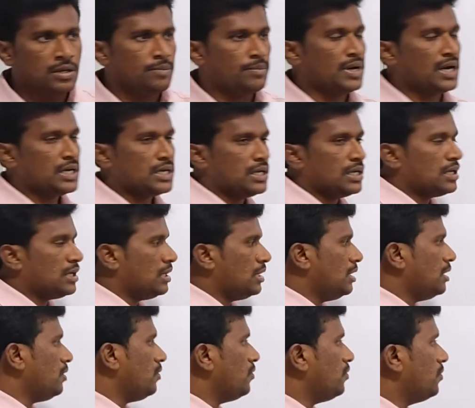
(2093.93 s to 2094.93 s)

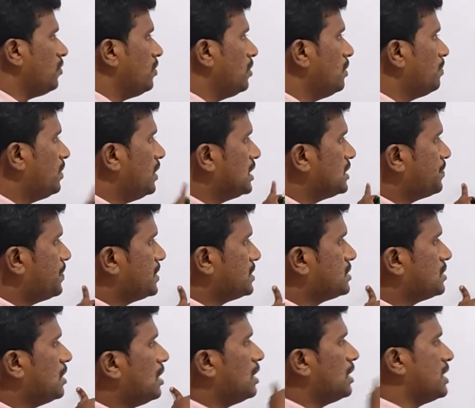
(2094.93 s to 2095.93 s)
Practically we'll place
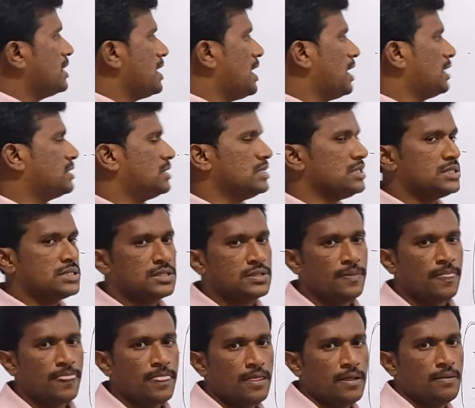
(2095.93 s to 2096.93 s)
brushes along D
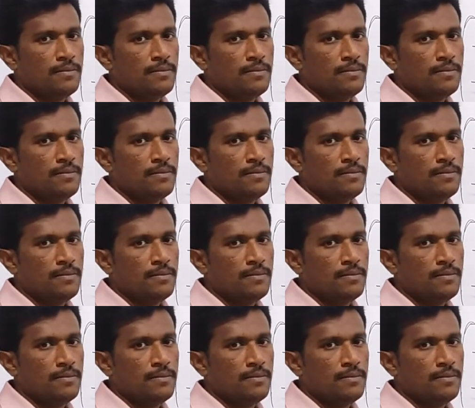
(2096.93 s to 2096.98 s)
axis,